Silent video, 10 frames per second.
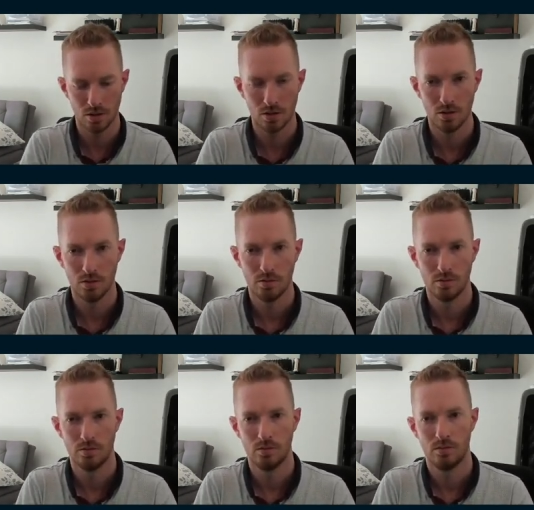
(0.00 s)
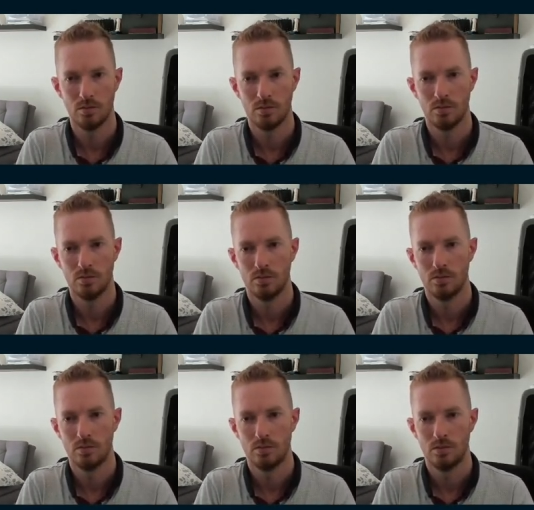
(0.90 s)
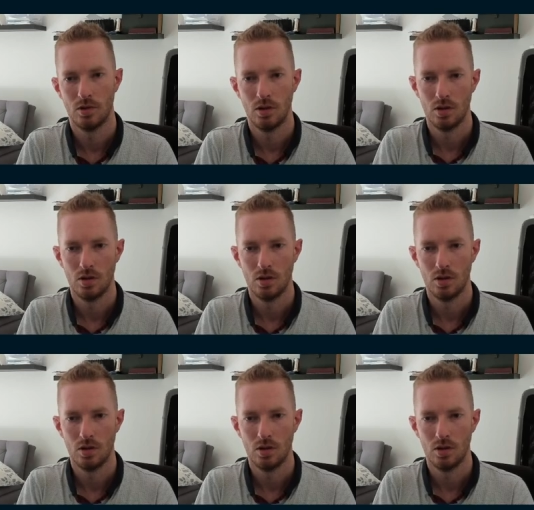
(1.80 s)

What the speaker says: Nothing is said.